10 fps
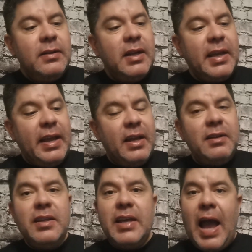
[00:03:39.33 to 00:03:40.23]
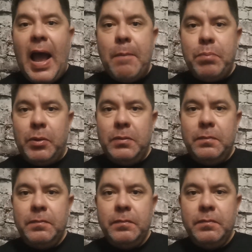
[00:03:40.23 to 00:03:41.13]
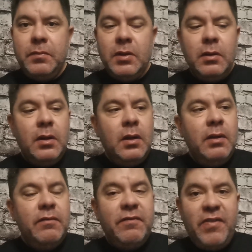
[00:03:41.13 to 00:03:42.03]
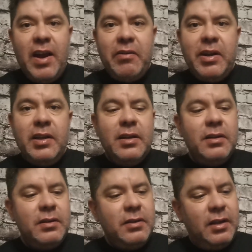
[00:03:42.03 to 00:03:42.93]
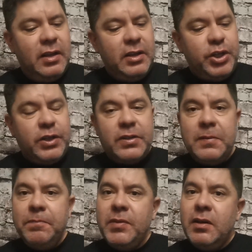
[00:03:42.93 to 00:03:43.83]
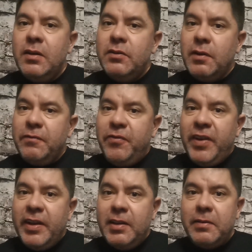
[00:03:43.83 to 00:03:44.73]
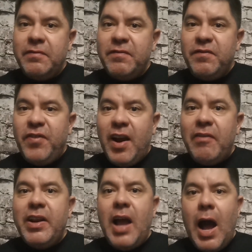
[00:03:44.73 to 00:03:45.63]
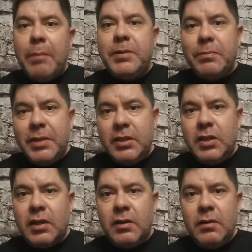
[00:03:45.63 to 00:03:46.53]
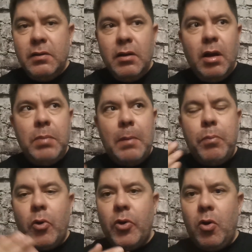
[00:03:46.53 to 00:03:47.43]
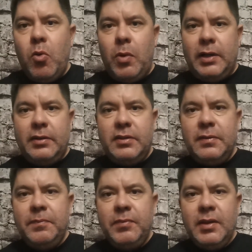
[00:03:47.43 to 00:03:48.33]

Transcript: The candy apple. Very delicious. So I'm feeling very optimistic about Bordeaux wines.